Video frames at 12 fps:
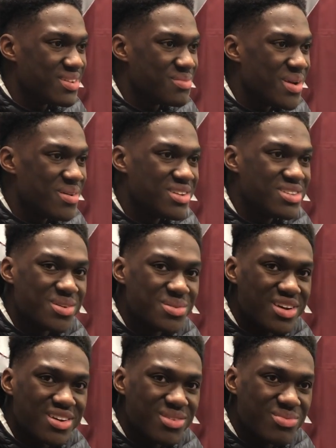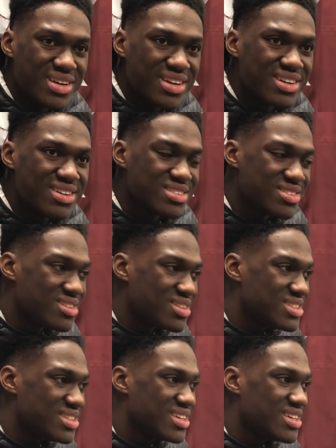maybe some younger players are on the
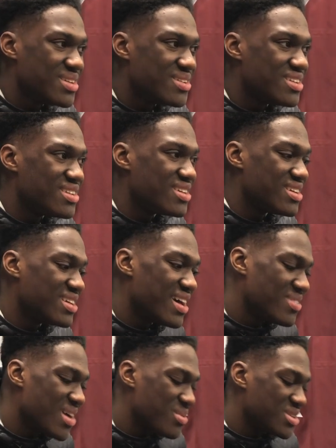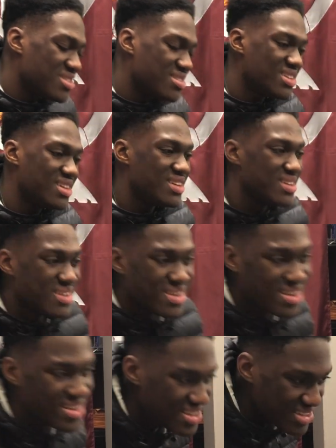team, you have the opportunity,
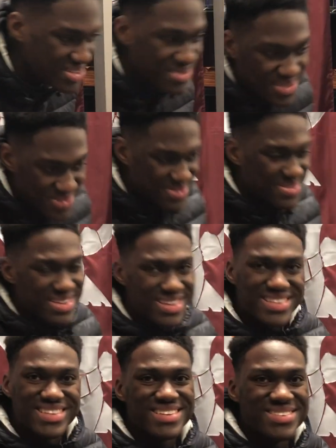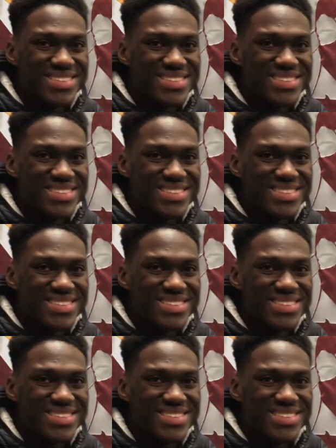you know,